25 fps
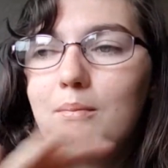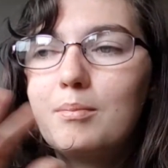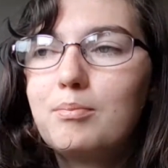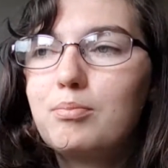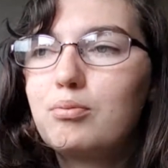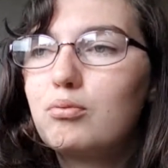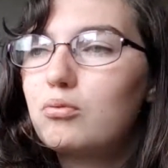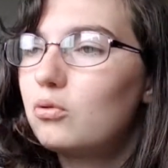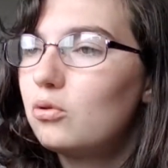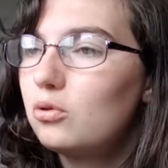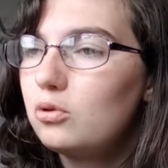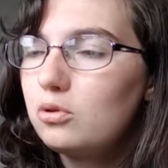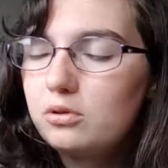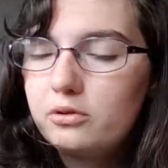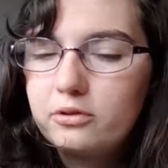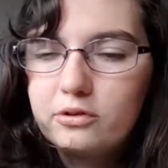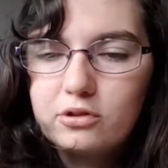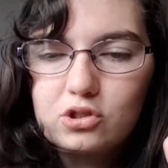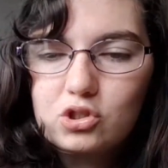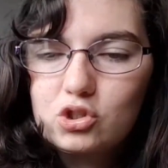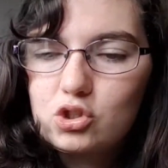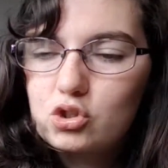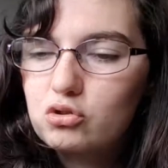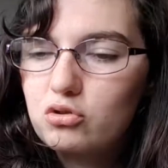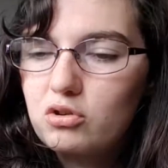brawl
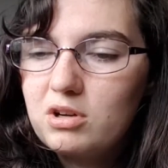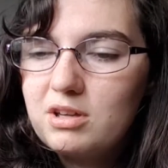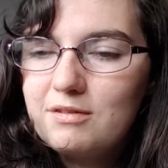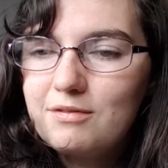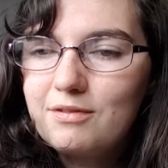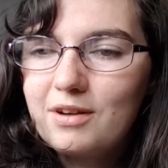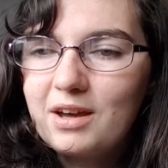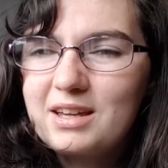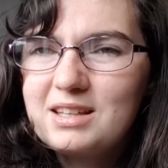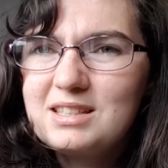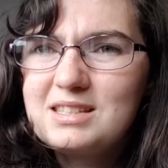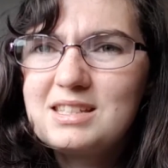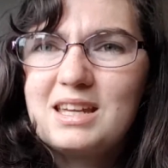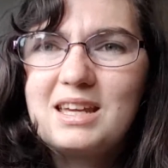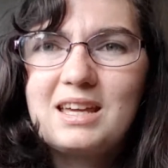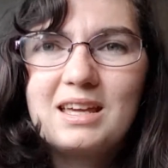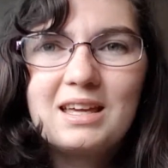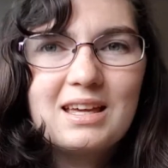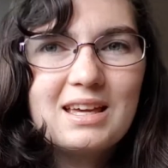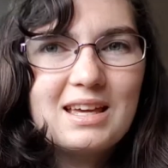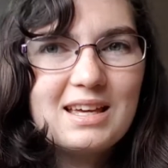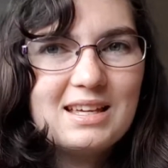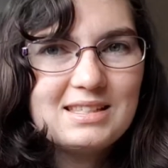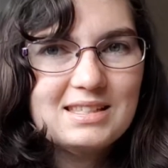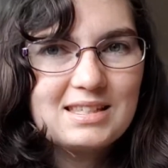street
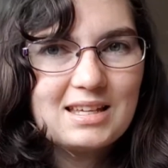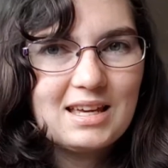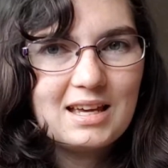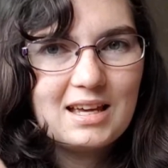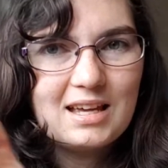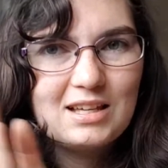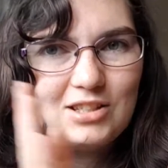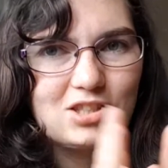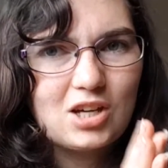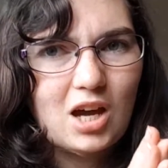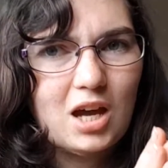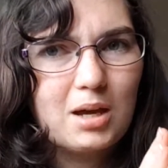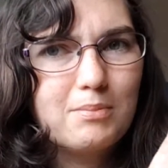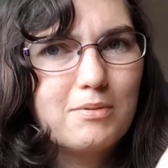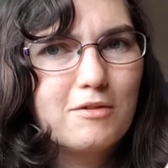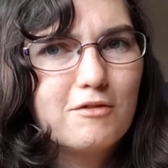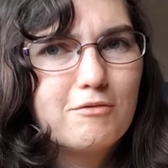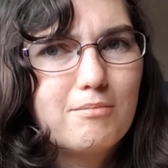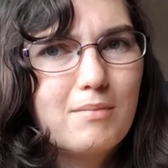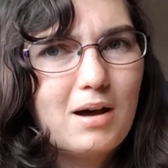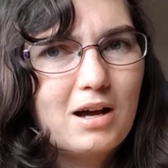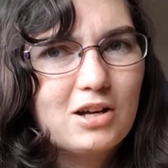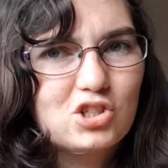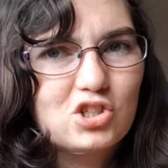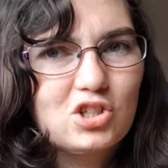fighting? Is it a type of
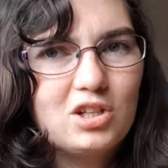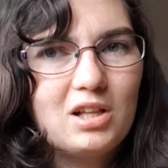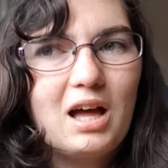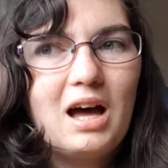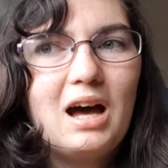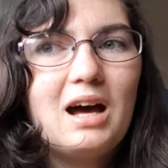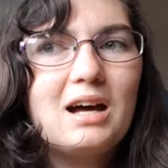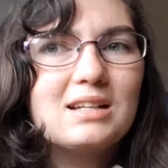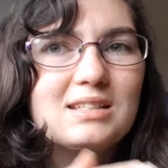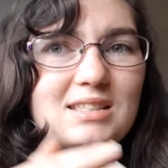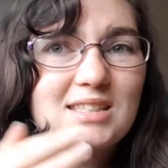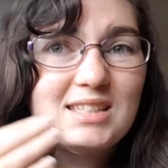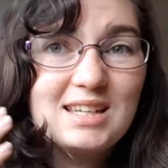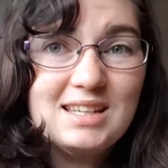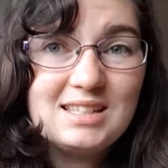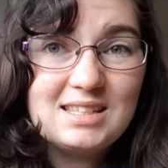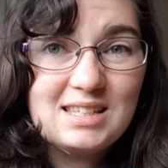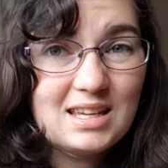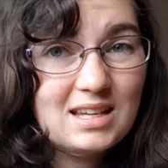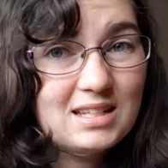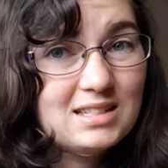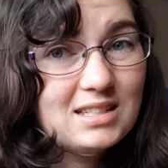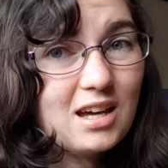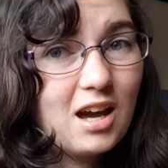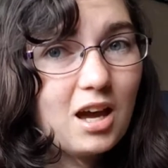martial arts? Is
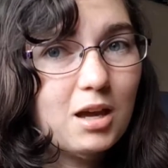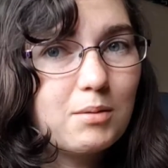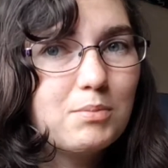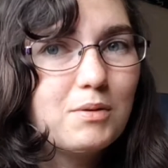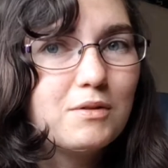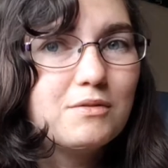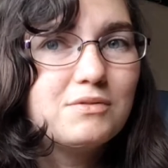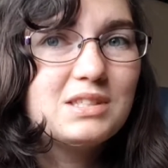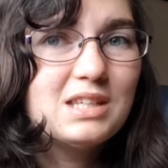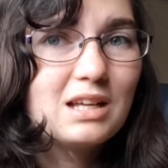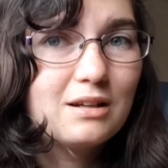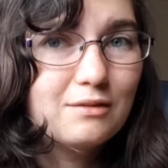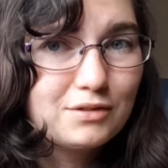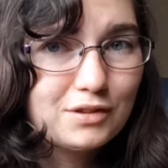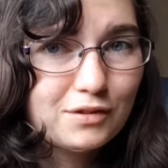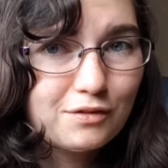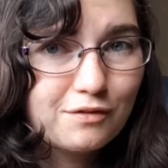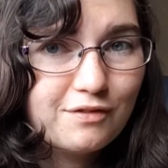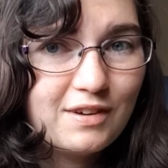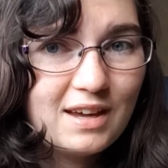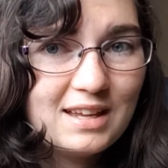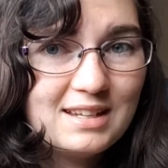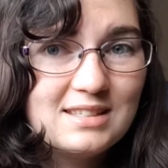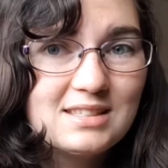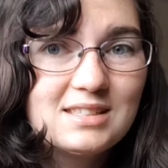it a type of
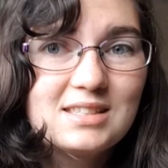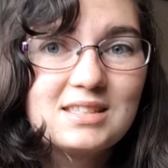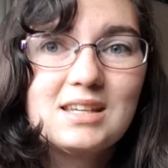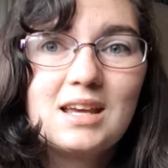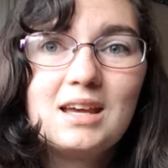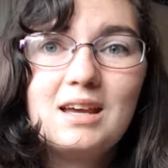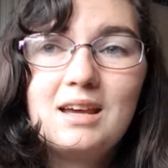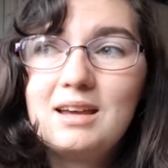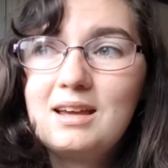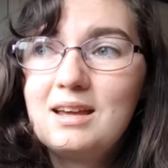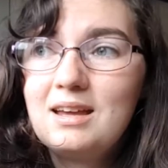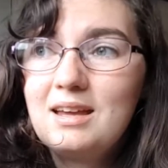self-defense?